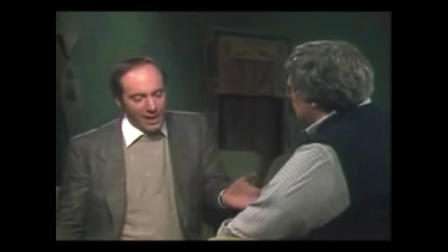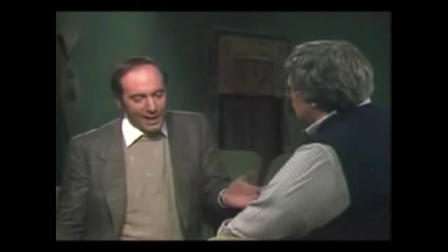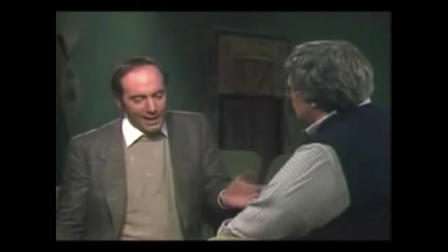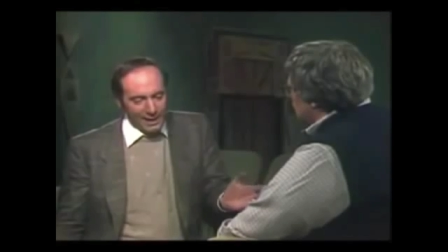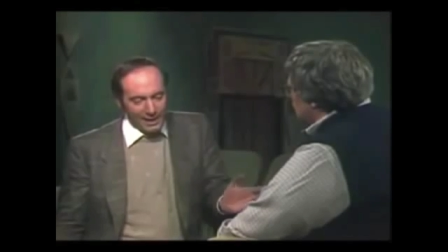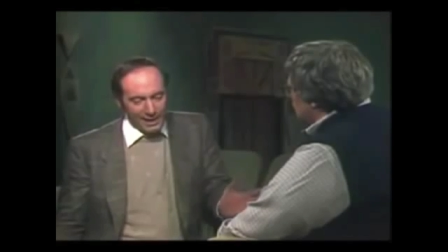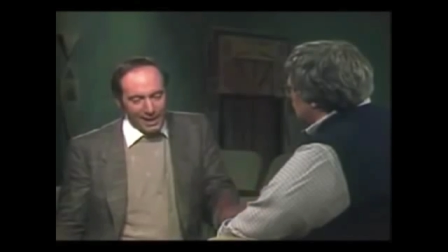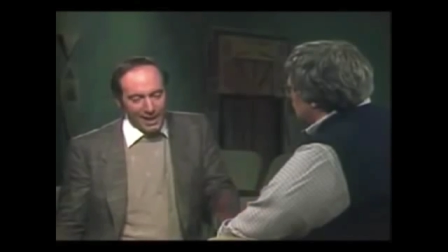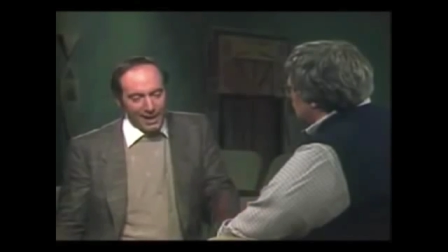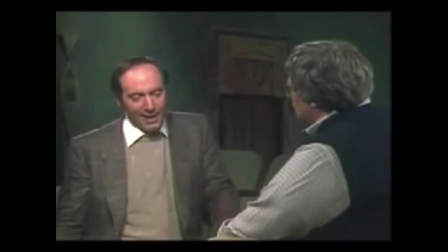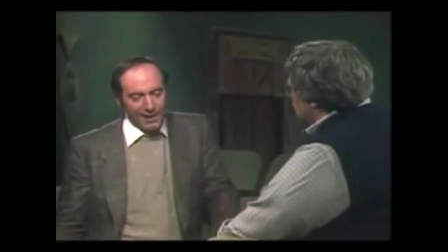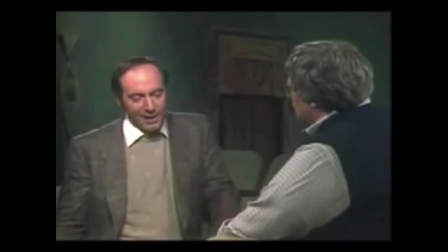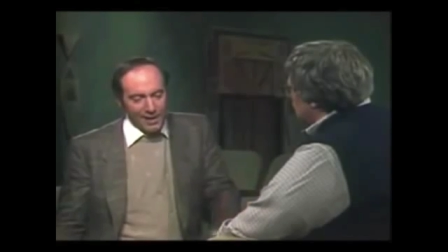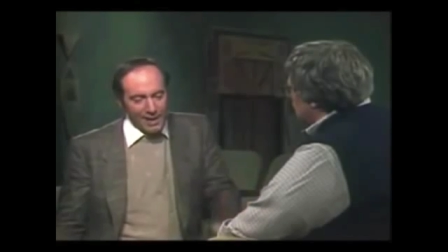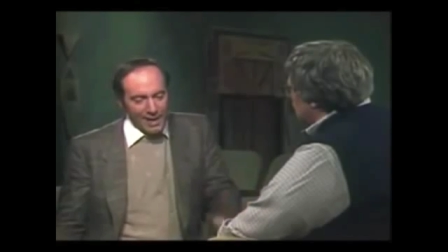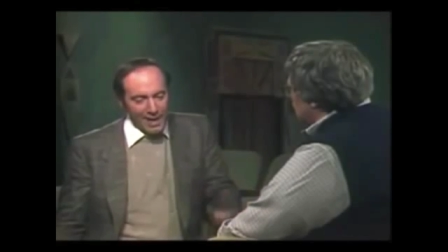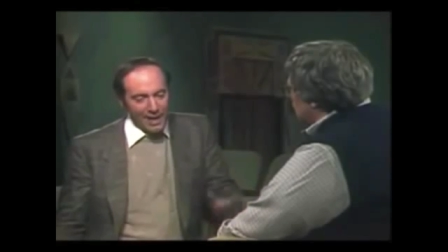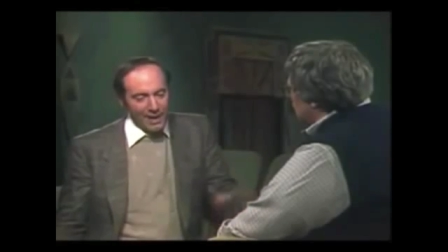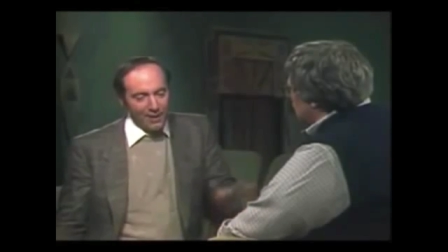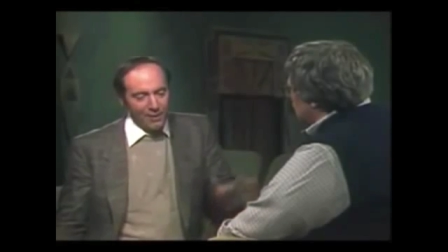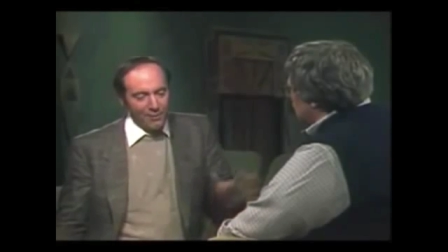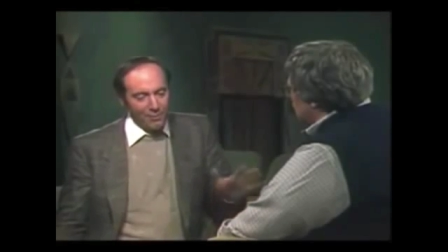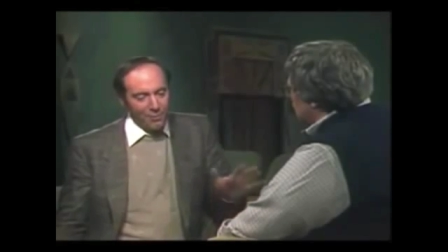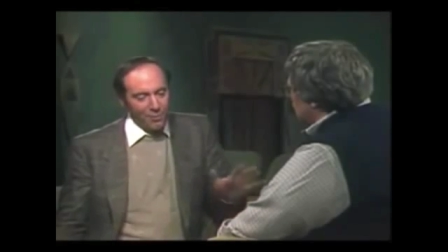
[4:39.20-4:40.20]
I suppose that's
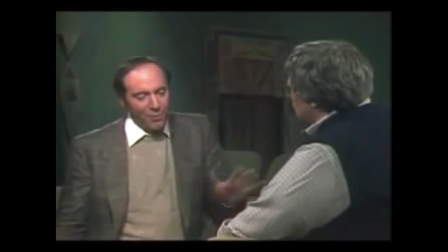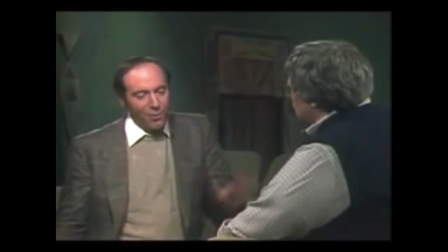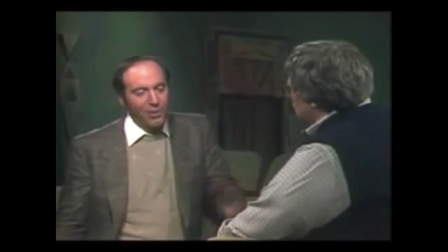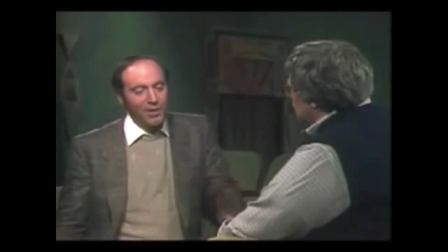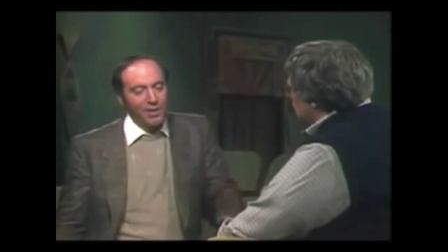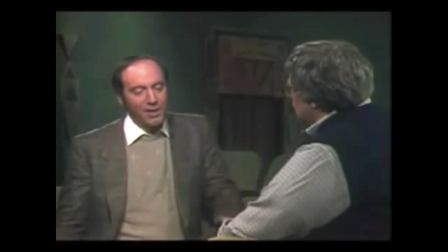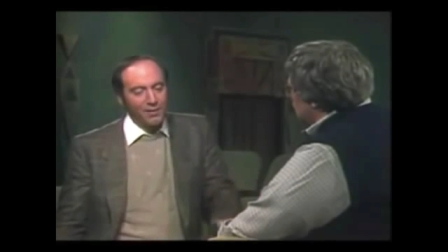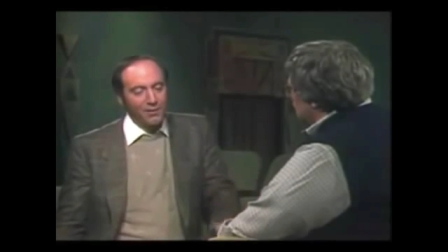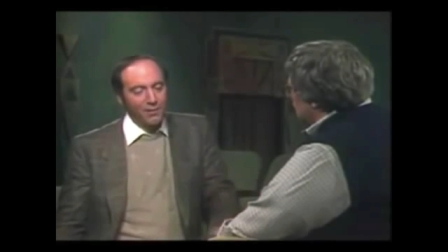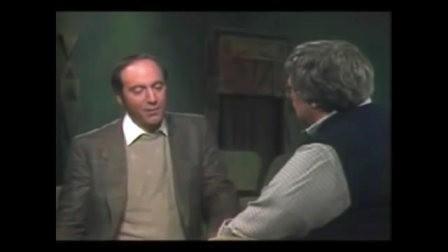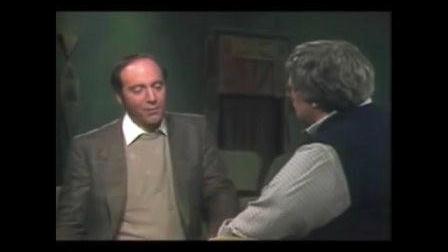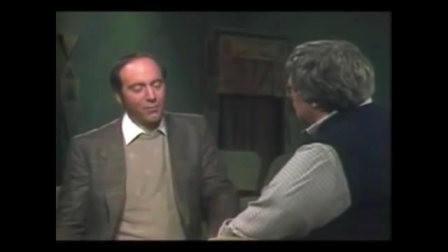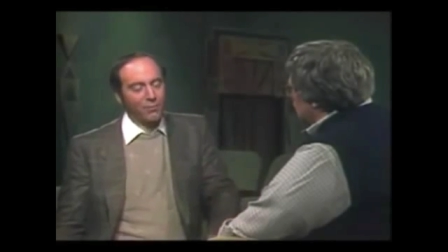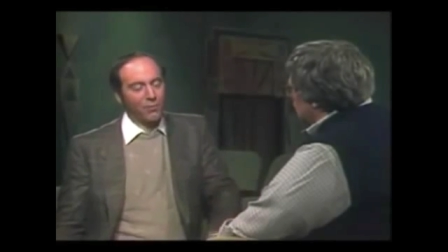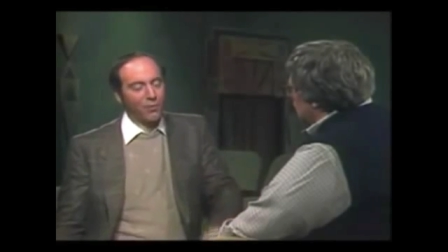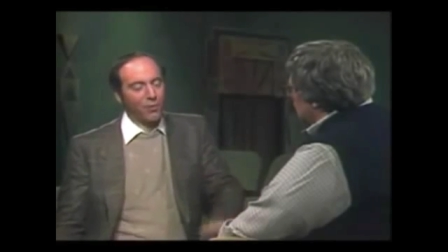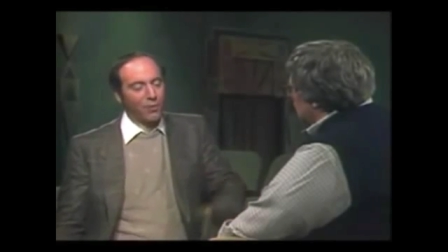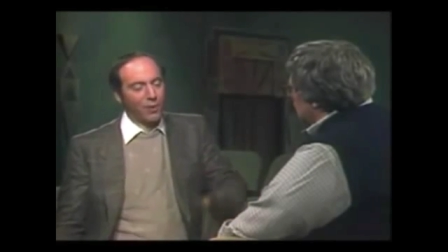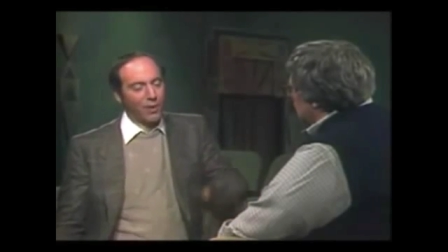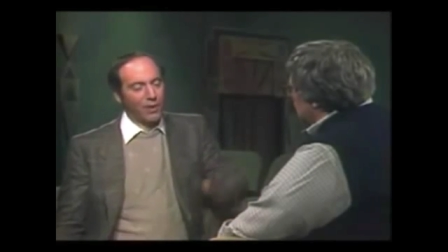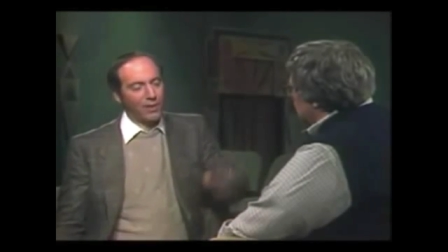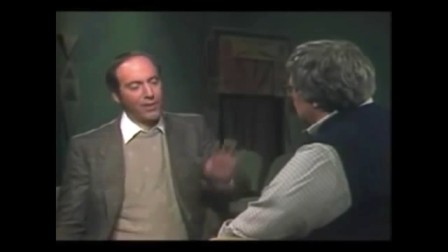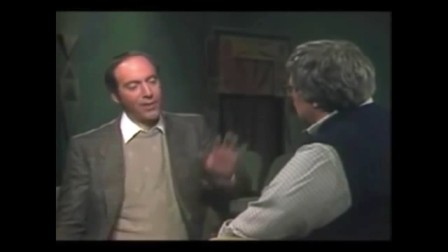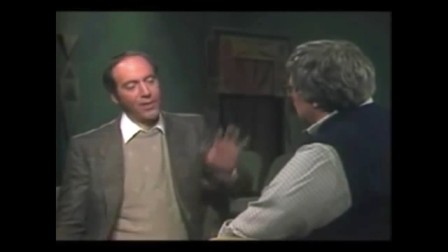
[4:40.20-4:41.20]
what makes a critic's
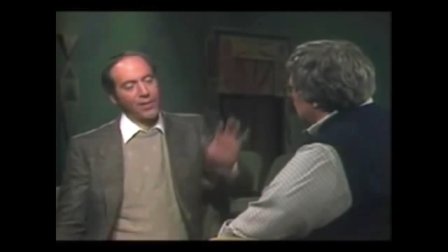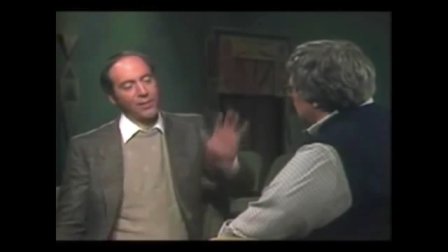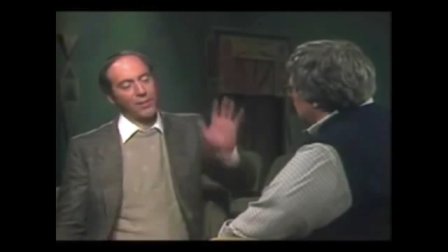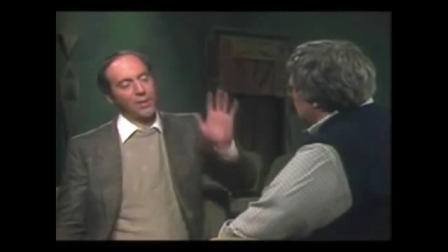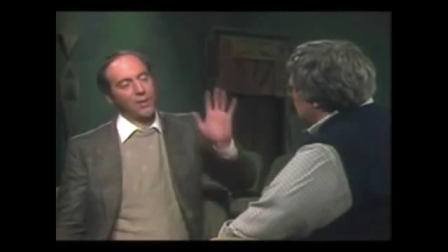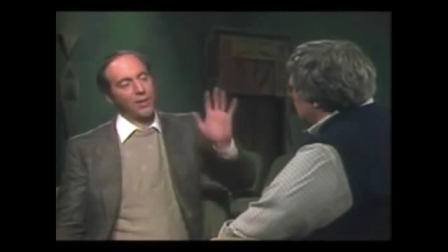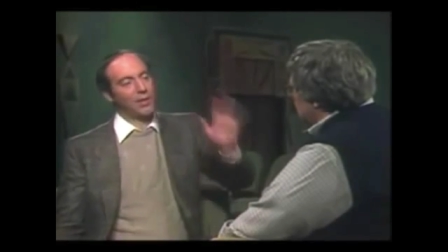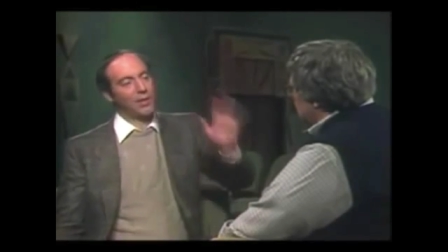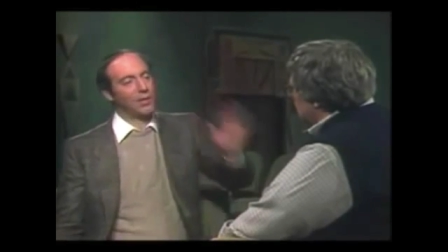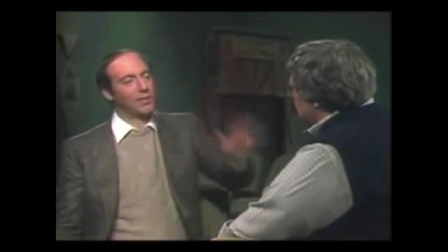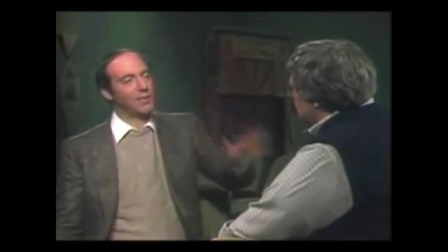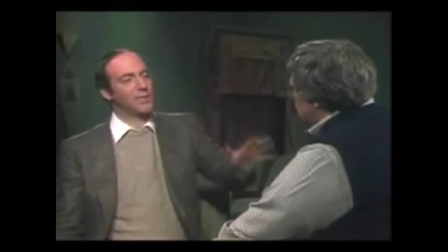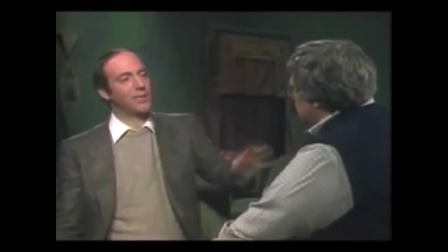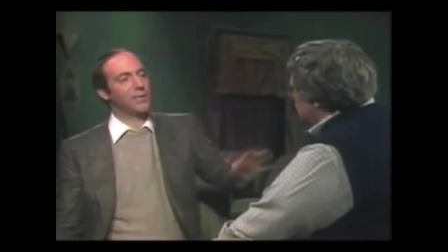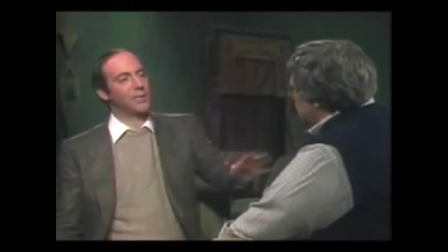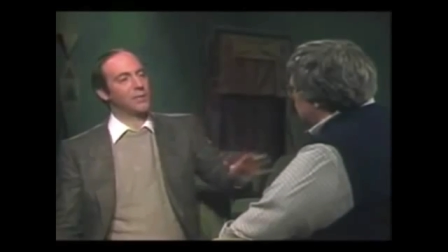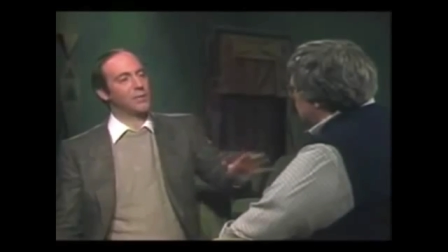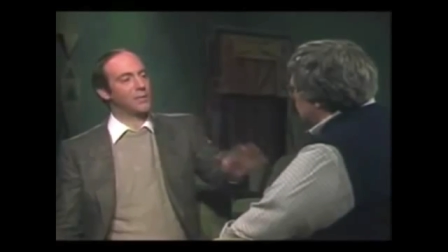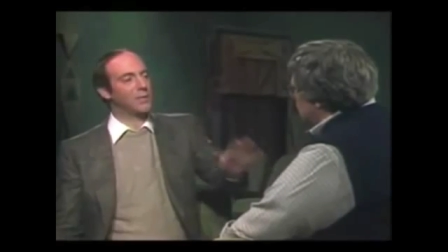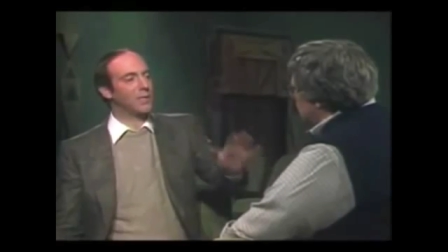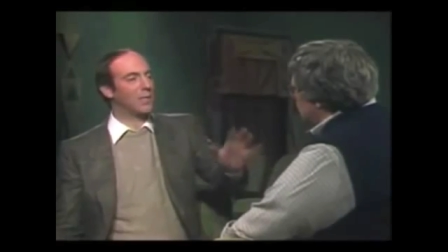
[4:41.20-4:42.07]
voice interesting.